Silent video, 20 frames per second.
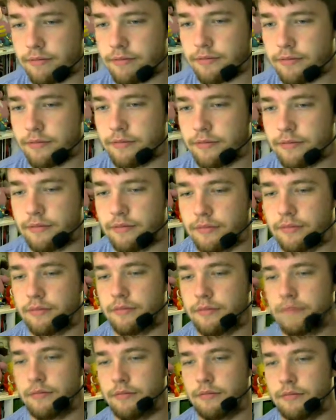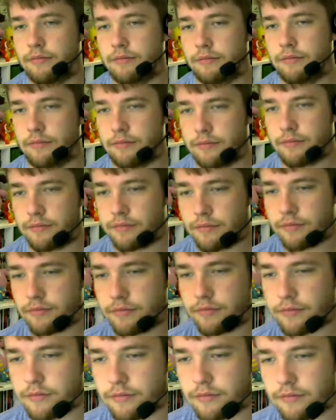
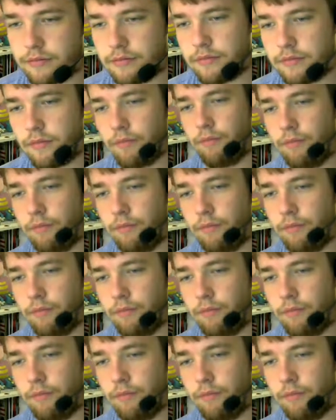Nothing is said.